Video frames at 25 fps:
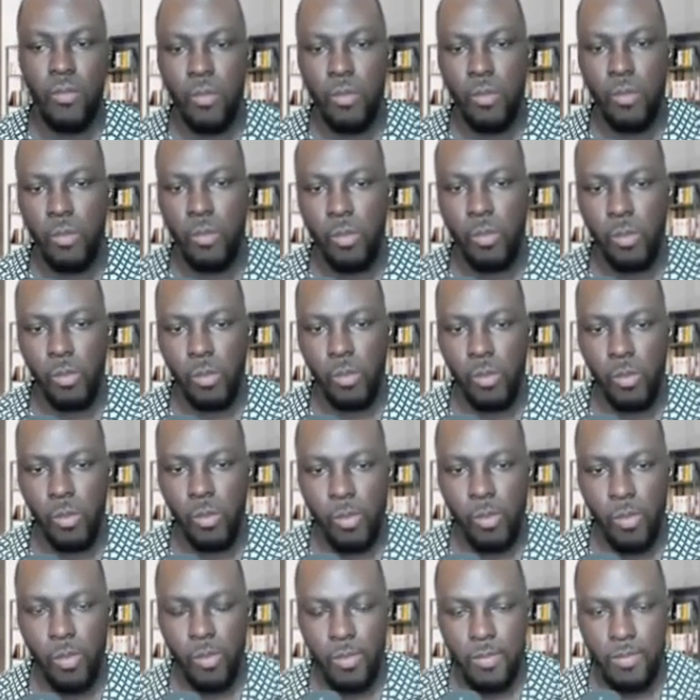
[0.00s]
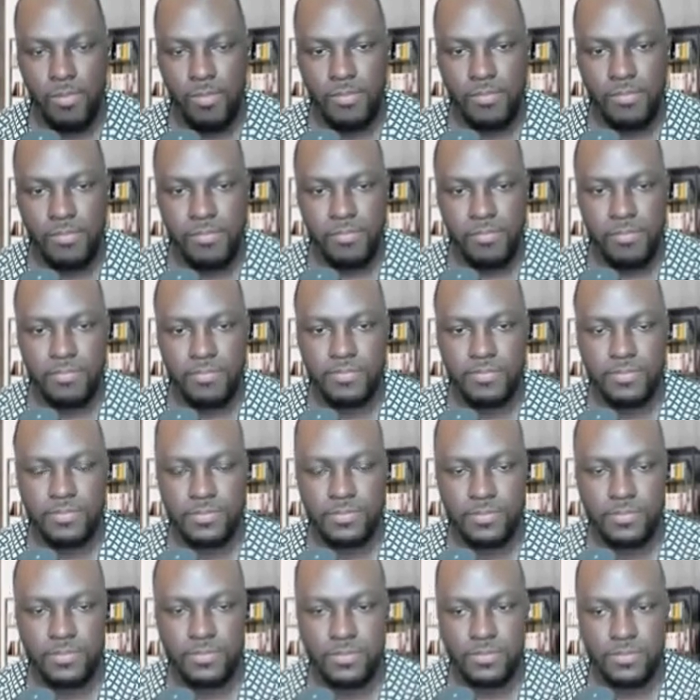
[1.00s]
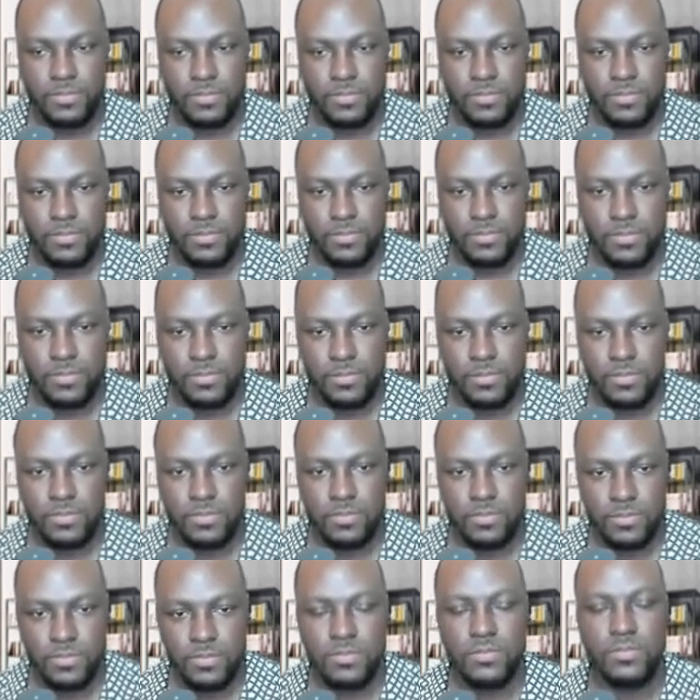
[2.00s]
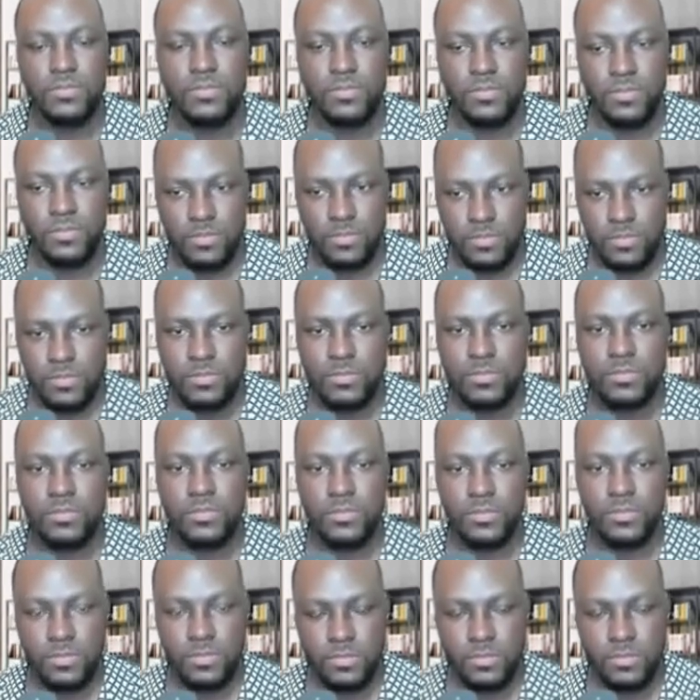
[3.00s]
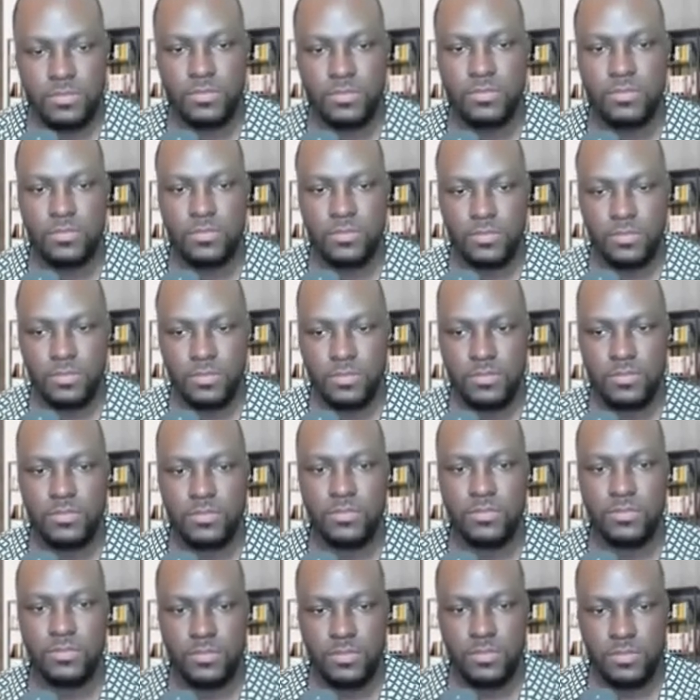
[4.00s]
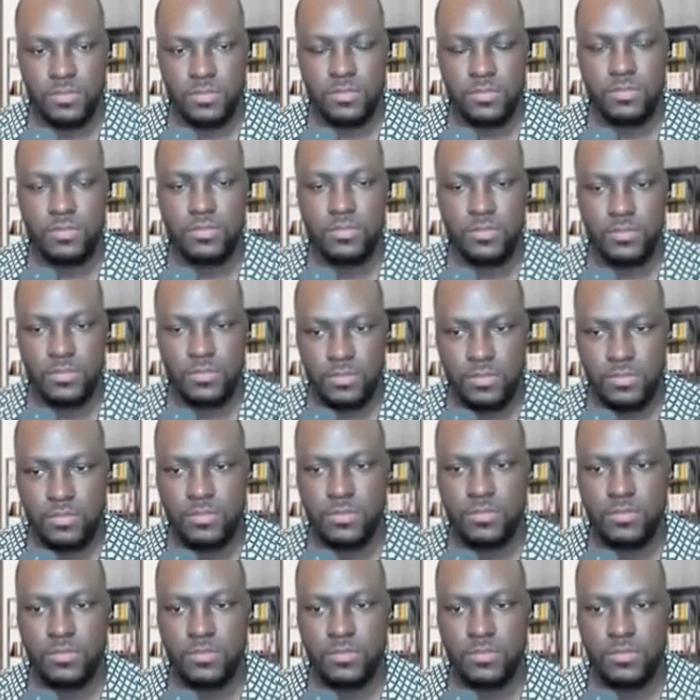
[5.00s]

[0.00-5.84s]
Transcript: The person shown says nothing.